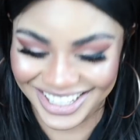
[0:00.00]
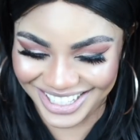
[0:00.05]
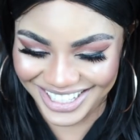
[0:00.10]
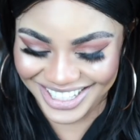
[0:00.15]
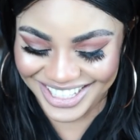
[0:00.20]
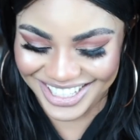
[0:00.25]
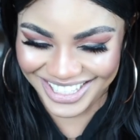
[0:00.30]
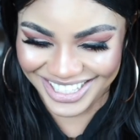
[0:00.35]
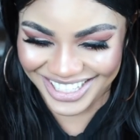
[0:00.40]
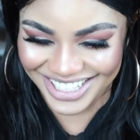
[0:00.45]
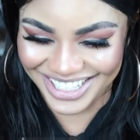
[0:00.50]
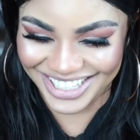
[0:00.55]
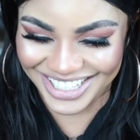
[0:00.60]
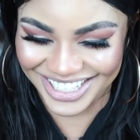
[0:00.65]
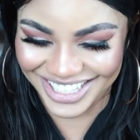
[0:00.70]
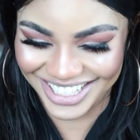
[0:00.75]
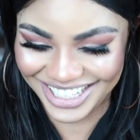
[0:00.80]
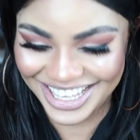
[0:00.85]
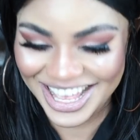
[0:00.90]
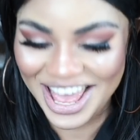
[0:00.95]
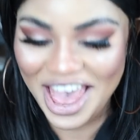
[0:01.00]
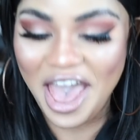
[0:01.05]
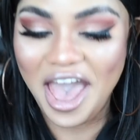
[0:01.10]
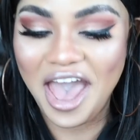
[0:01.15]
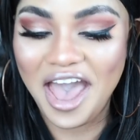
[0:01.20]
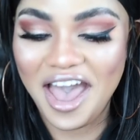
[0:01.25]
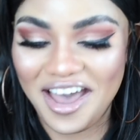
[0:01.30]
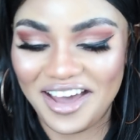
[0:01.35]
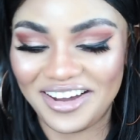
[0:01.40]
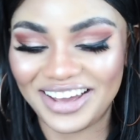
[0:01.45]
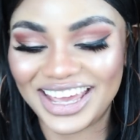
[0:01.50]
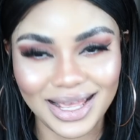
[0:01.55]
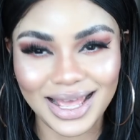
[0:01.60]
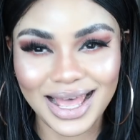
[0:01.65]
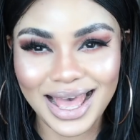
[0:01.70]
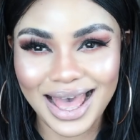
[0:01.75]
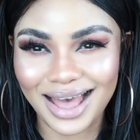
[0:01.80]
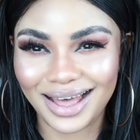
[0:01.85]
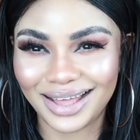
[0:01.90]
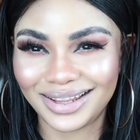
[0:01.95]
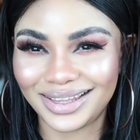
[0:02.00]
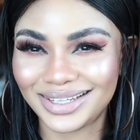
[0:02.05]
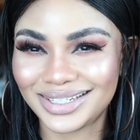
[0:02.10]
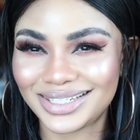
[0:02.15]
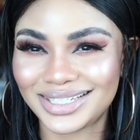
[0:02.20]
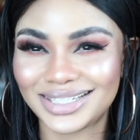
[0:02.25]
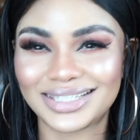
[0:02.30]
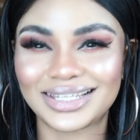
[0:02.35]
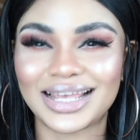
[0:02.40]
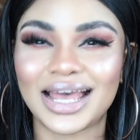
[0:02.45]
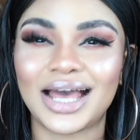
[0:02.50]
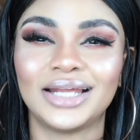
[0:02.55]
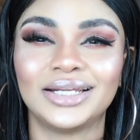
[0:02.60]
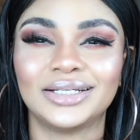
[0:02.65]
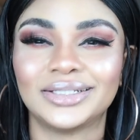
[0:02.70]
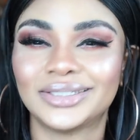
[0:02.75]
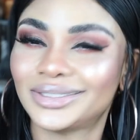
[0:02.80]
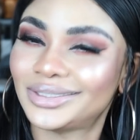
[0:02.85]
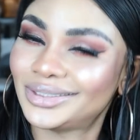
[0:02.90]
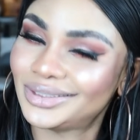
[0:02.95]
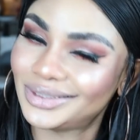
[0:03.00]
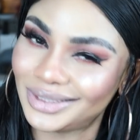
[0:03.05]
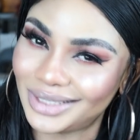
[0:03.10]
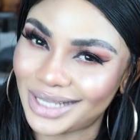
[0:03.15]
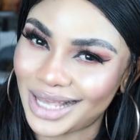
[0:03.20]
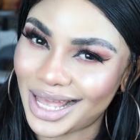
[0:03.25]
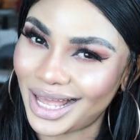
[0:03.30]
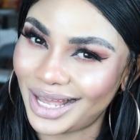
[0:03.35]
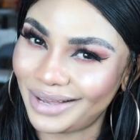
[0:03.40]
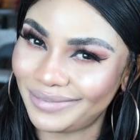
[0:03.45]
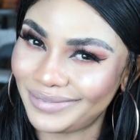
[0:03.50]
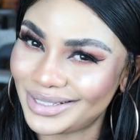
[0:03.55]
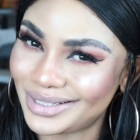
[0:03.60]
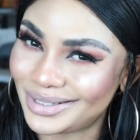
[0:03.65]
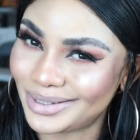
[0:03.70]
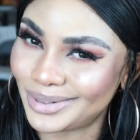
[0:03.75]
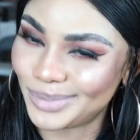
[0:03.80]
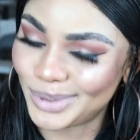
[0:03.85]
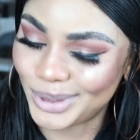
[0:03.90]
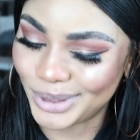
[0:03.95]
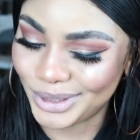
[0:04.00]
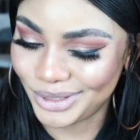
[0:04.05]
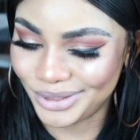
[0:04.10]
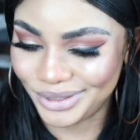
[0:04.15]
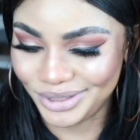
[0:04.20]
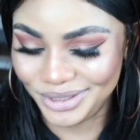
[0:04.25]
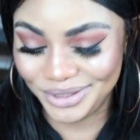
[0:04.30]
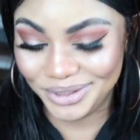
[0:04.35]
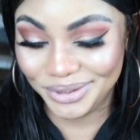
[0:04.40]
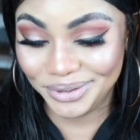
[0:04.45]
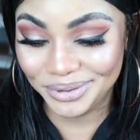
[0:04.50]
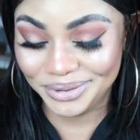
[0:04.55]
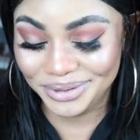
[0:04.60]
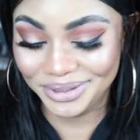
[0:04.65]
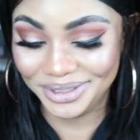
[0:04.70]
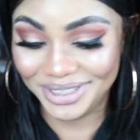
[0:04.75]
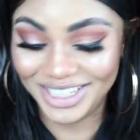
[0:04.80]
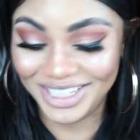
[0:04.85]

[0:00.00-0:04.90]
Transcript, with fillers: okay. I think she's kind of having some Tony on you,